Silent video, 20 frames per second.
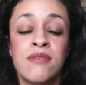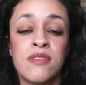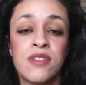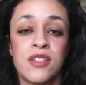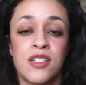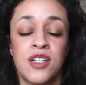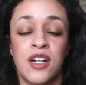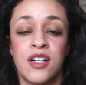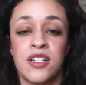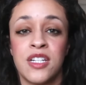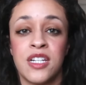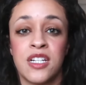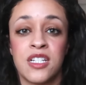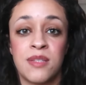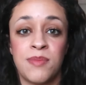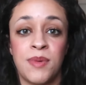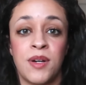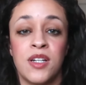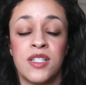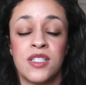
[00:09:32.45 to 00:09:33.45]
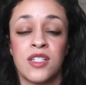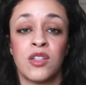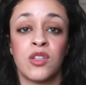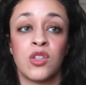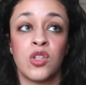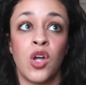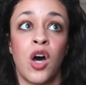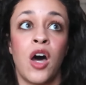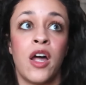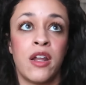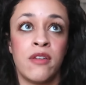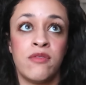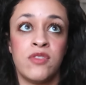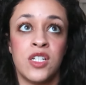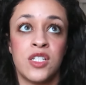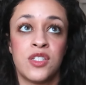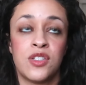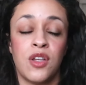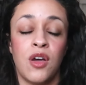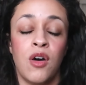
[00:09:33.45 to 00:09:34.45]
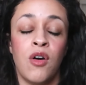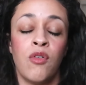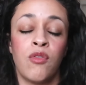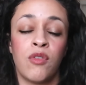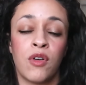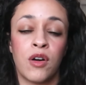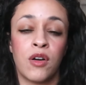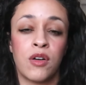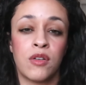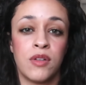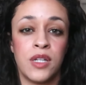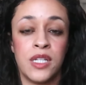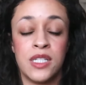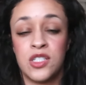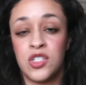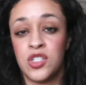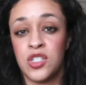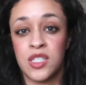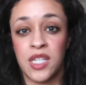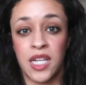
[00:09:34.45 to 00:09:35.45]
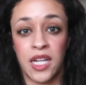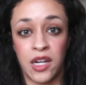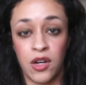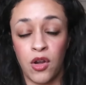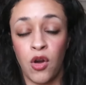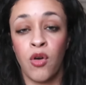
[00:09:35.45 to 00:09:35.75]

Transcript: start to experience a lot of it's just like an